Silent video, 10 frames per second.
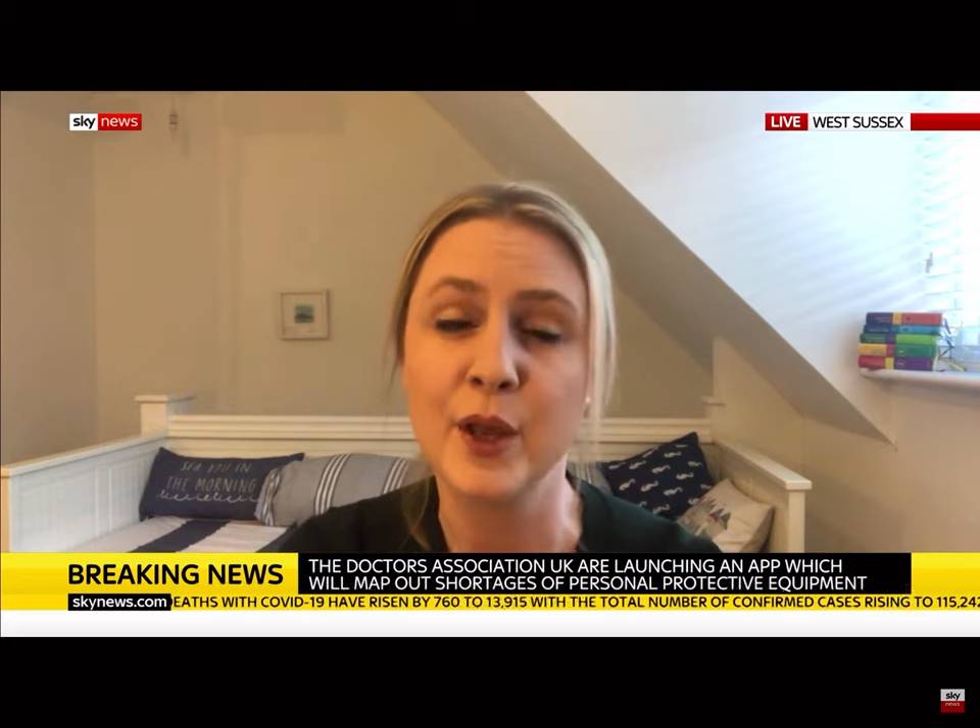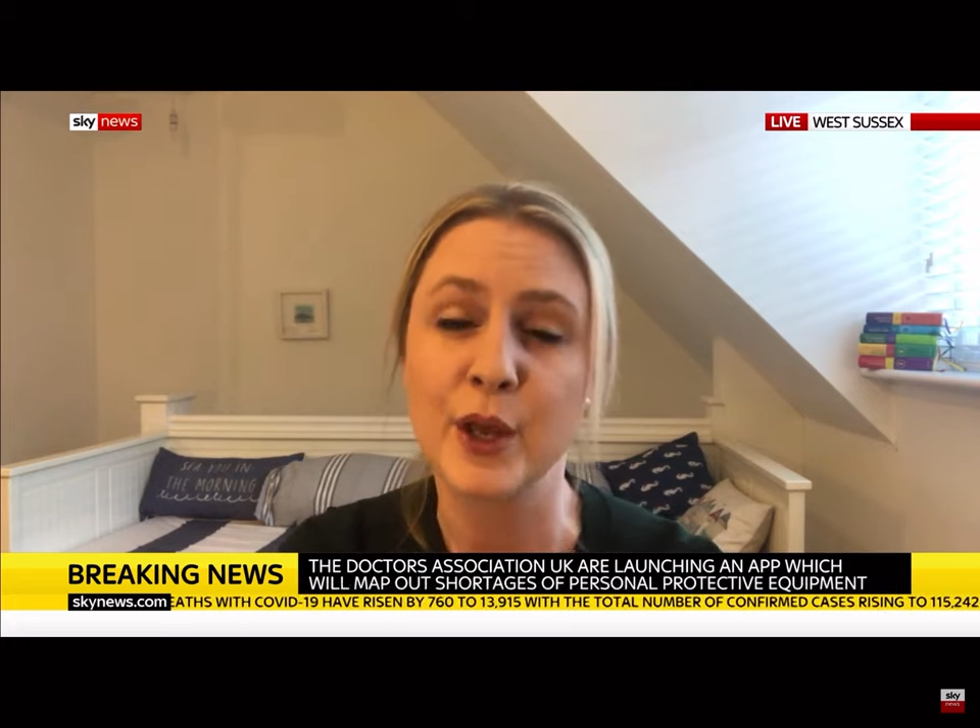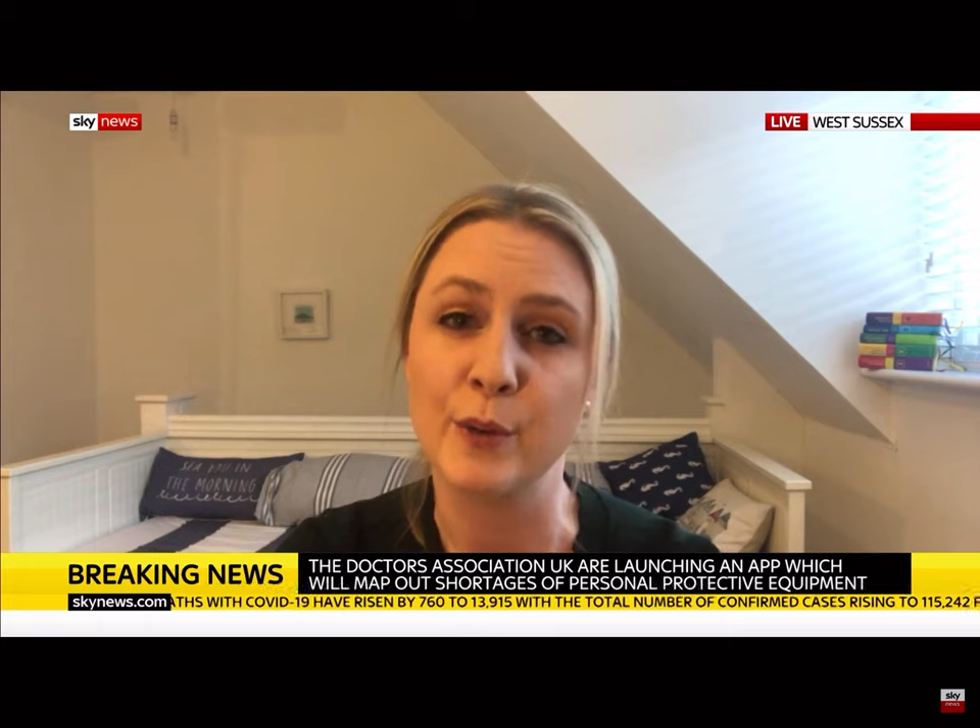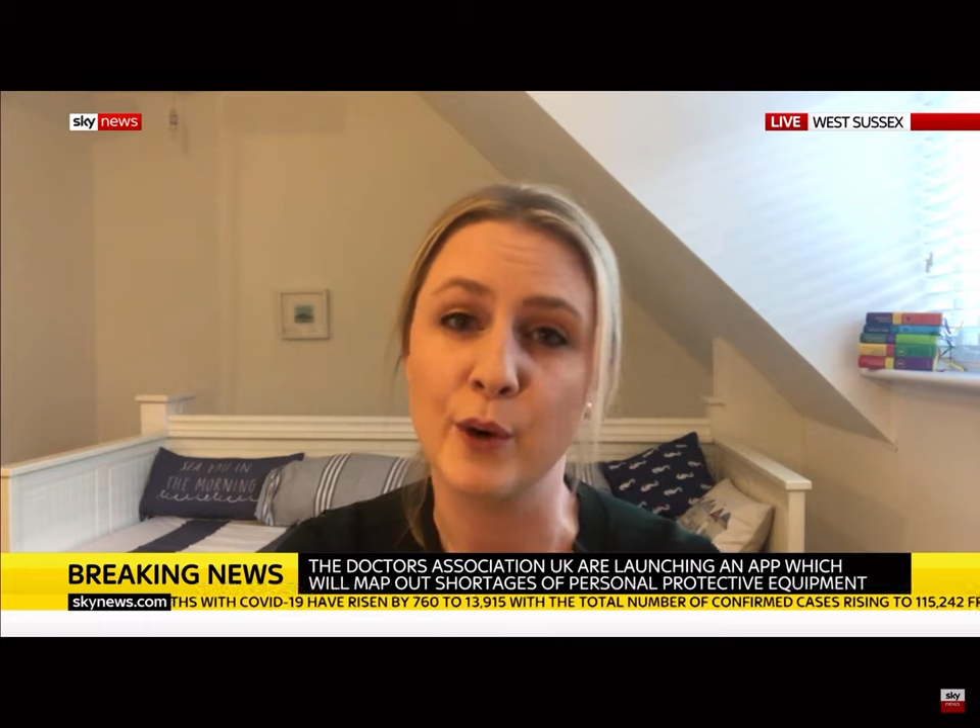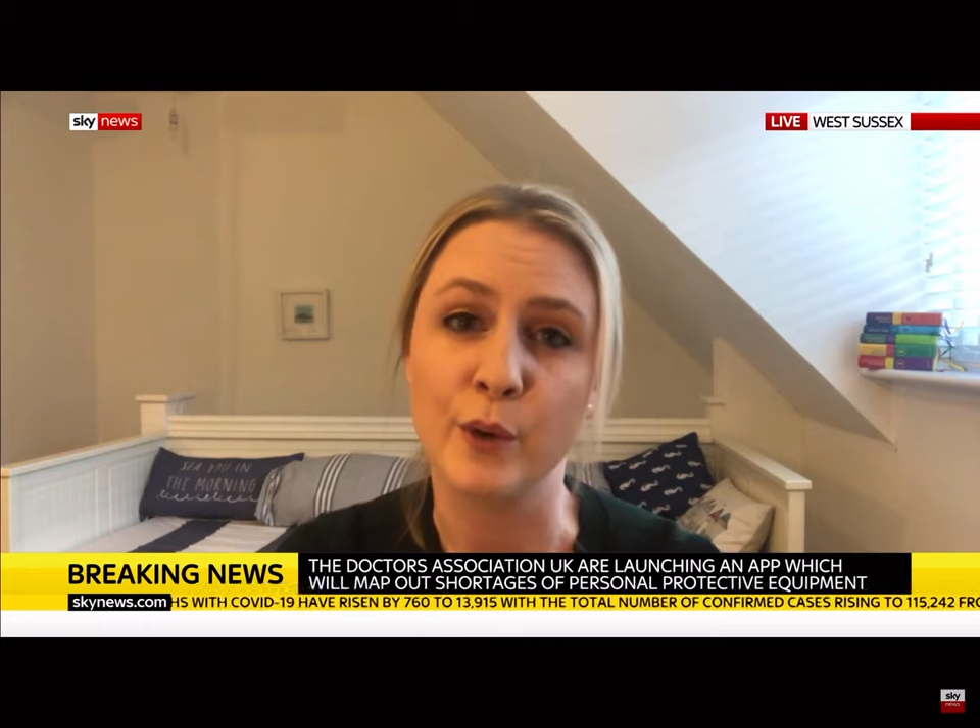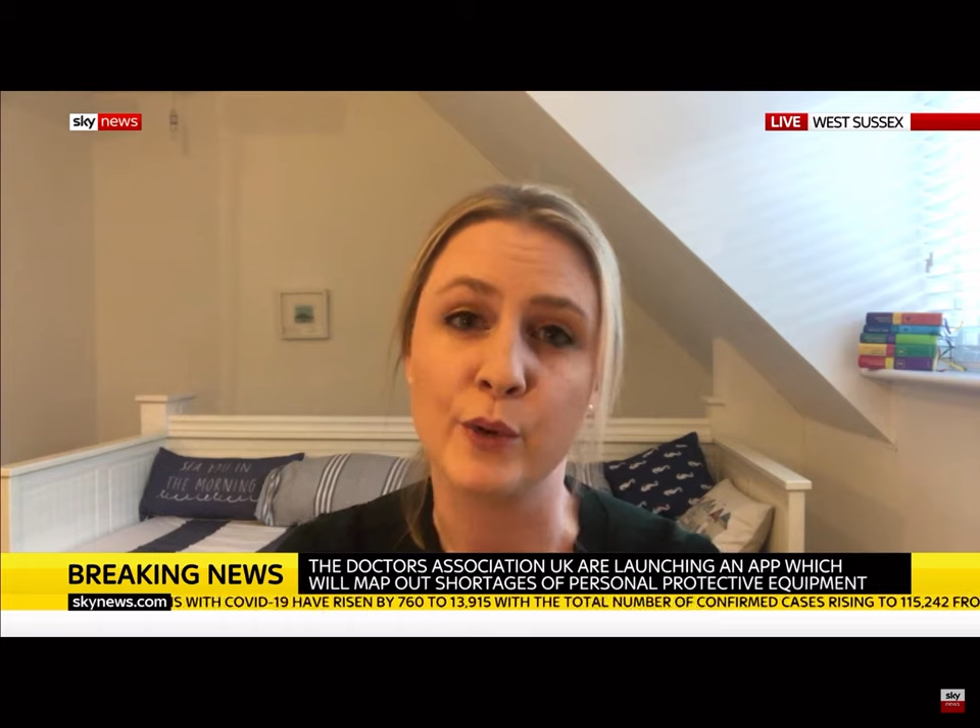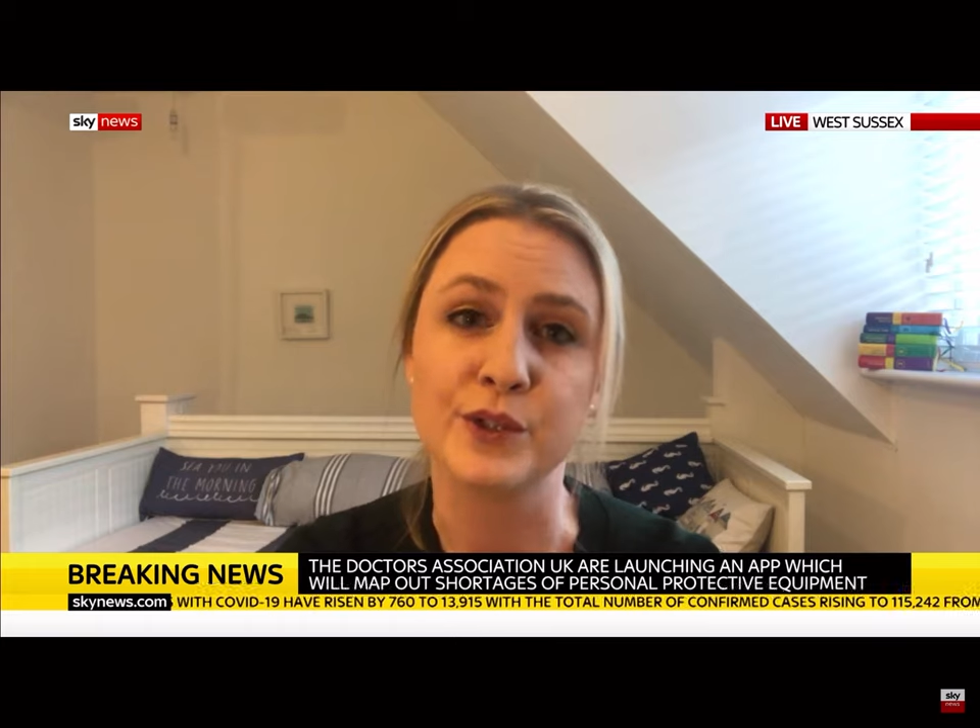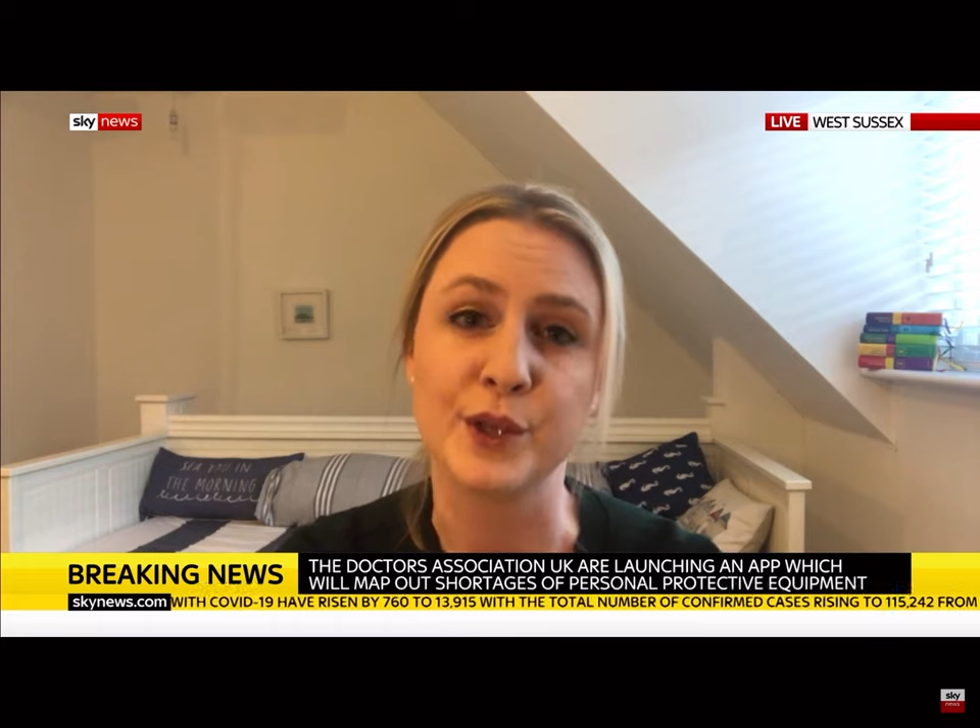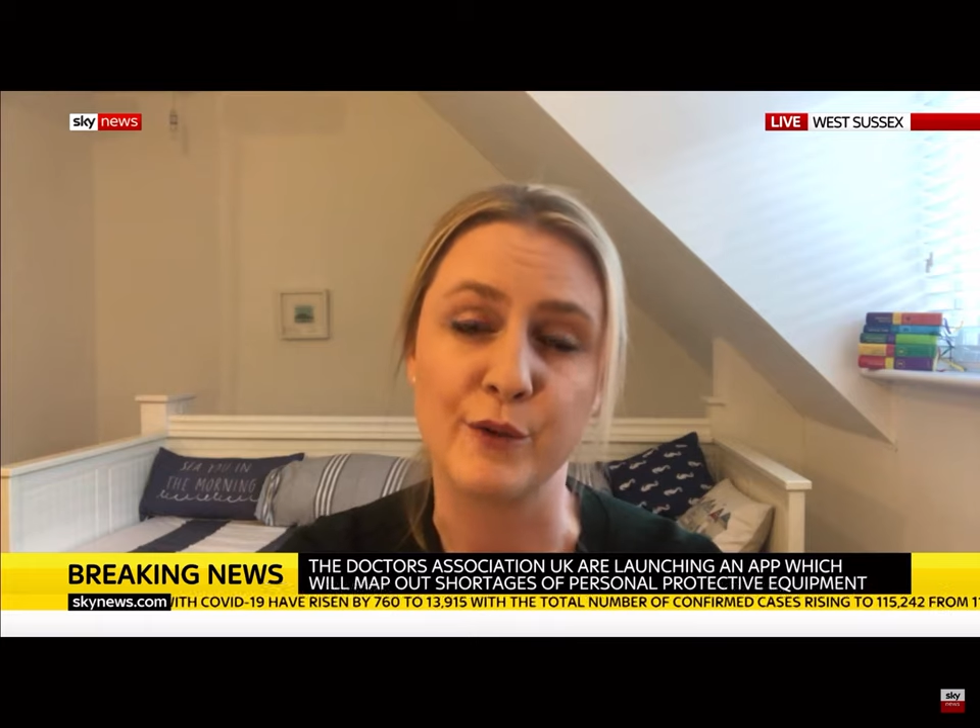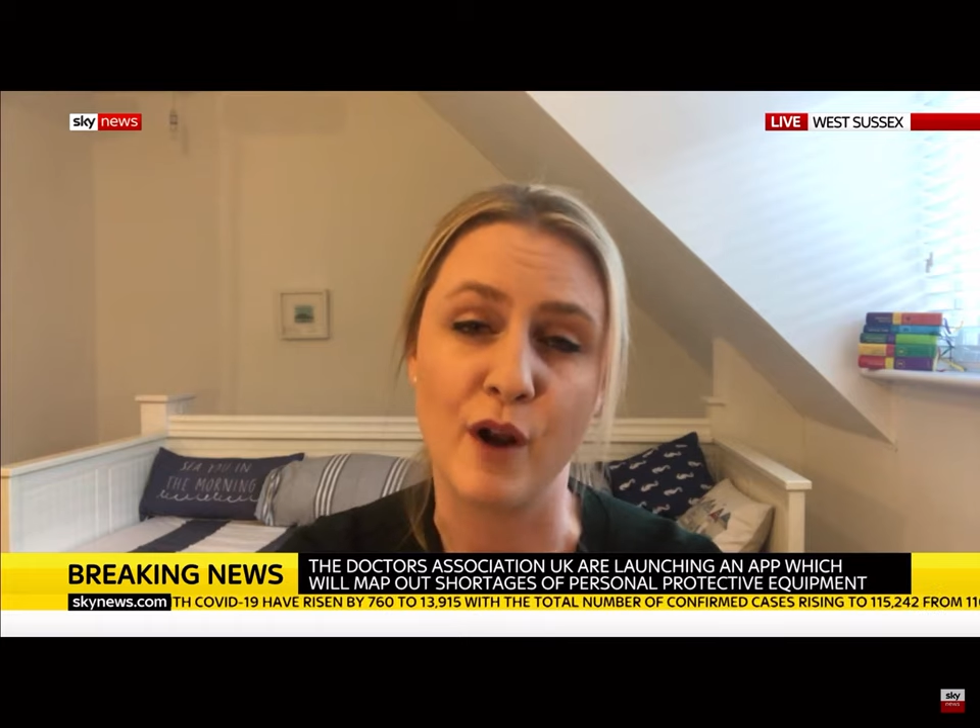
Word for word: who are also